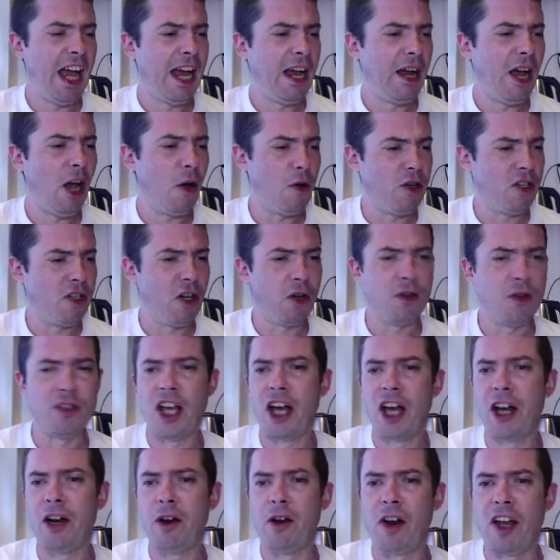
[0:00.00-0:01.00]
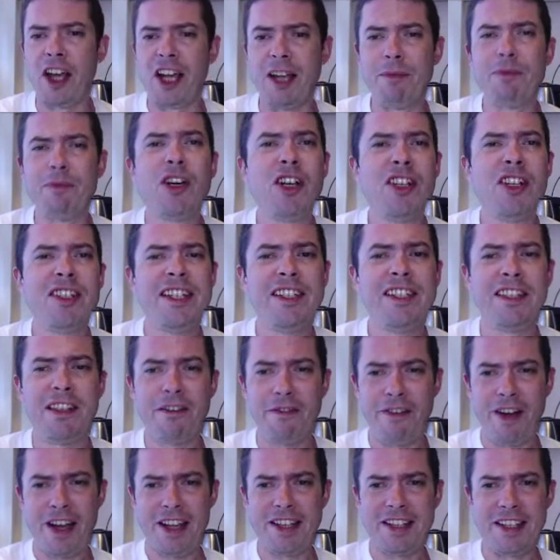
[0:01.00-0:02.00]
Owen Jones, I don't like him because he's
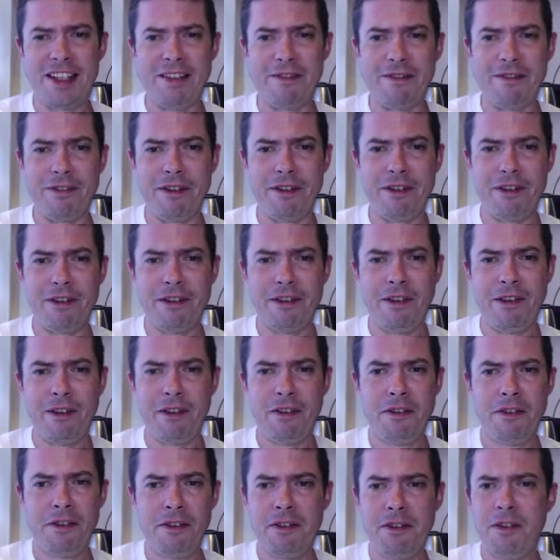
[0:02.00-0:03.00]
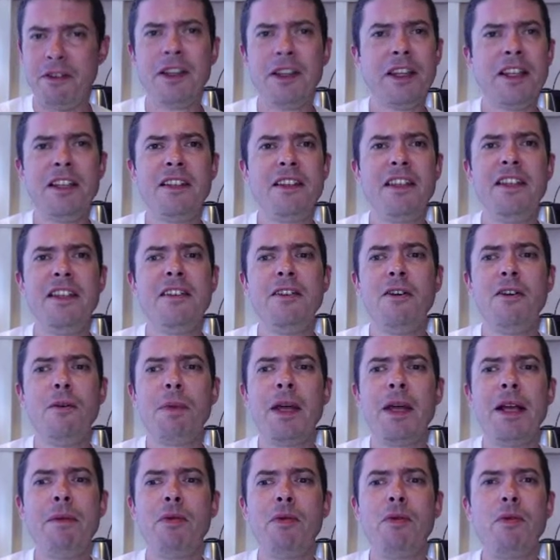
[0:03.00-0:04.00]
divisive. These are not
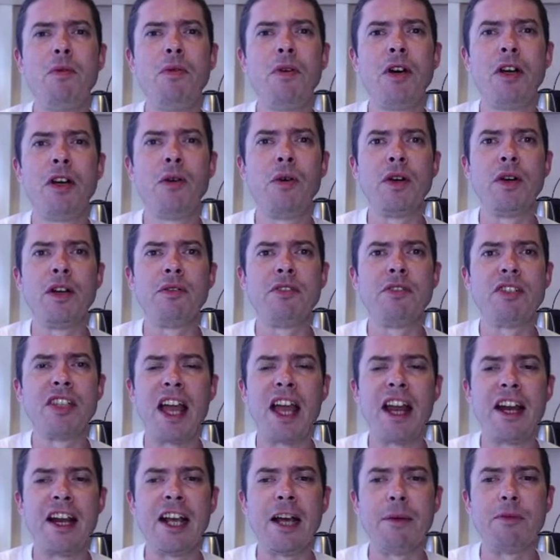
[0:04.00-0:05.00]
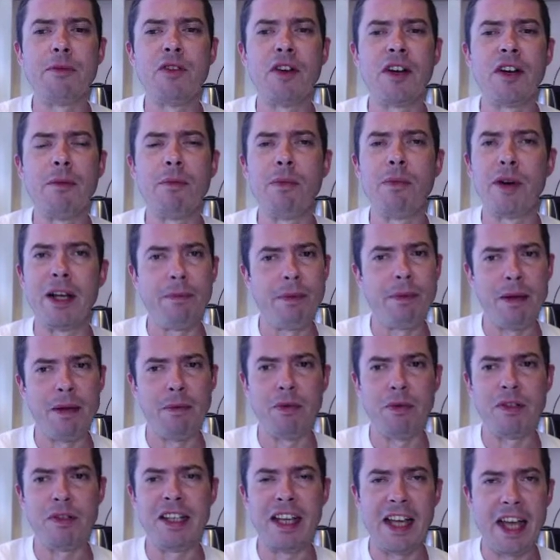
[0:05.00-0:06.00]
people who are standing up trying to bring people
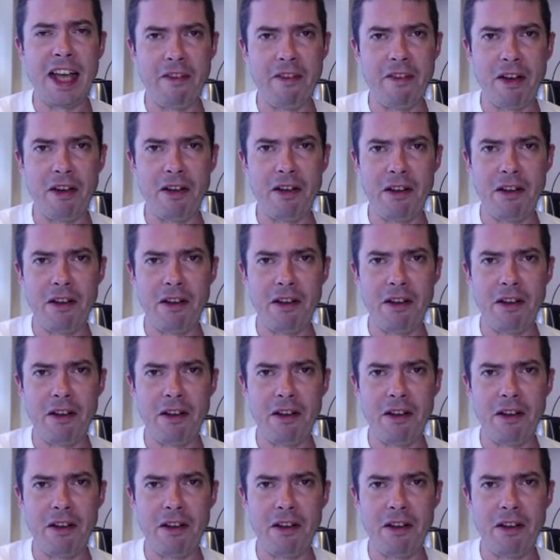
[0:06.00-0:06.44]
together.